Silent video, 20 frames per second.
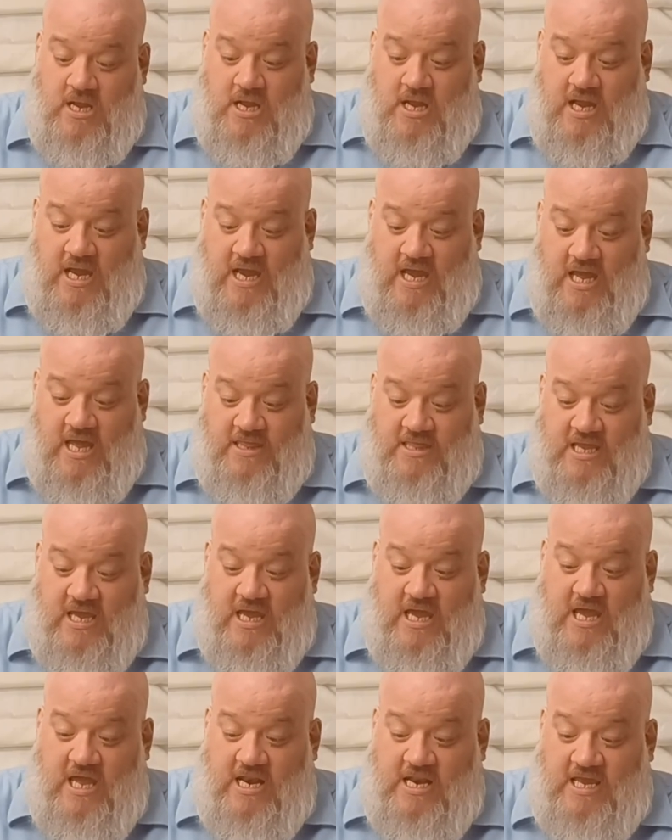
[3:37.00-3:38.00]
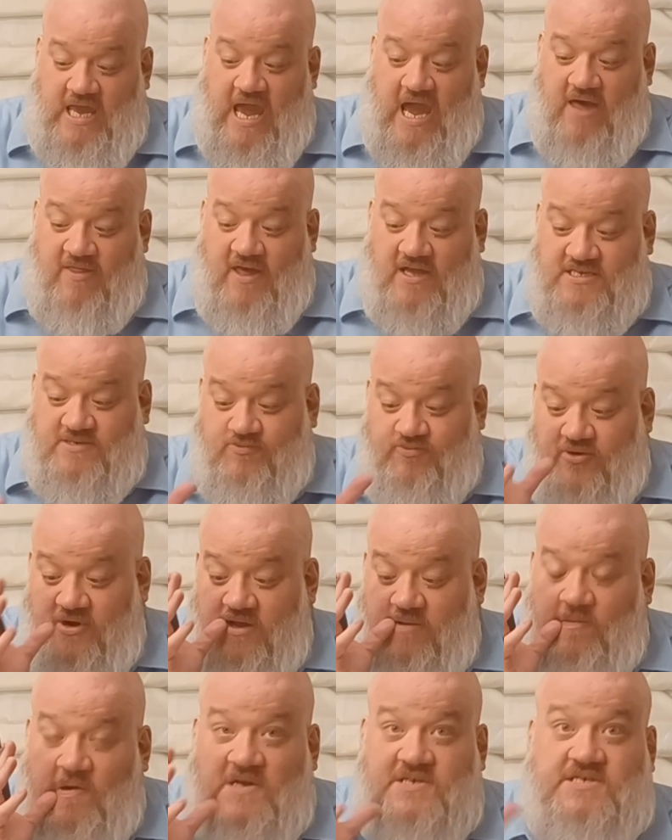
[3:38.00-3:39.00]
And then, yeah, that's pretty
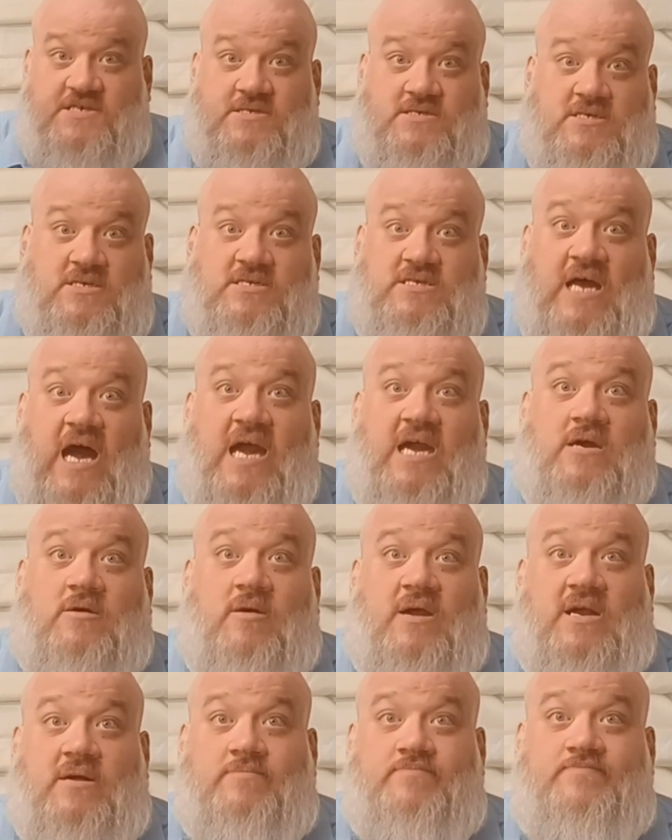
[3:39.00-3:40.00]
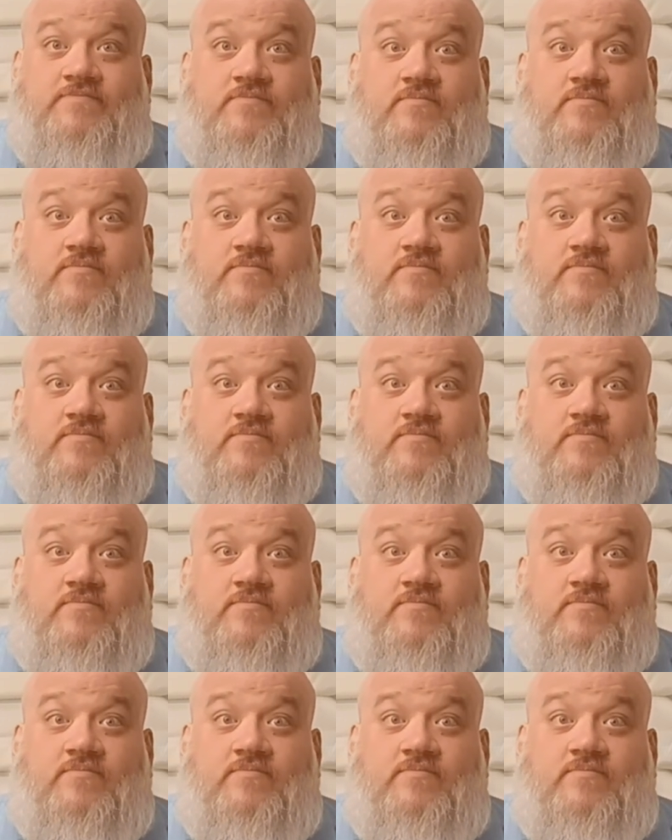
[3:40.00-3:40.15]
much the diagram.